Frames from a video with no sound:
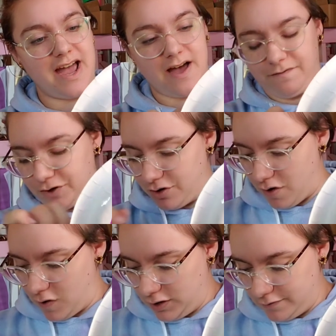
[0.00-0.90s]
after
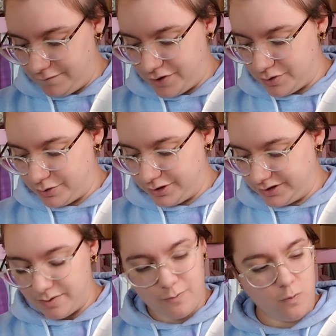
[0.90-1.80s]
all of
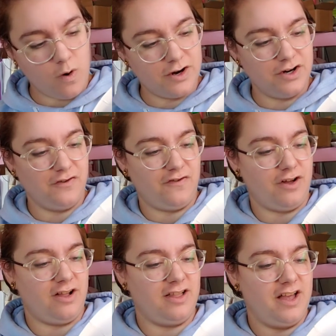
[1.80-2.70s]
those
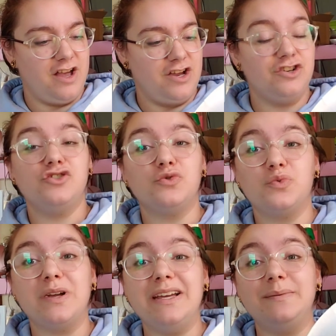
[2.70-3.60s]
wonderful
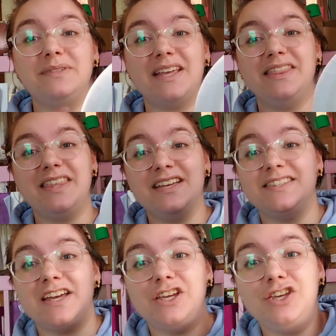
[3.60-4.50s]
dreams and
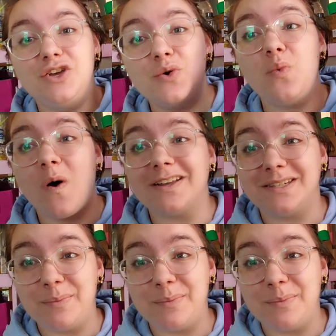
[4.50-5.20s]
things that you want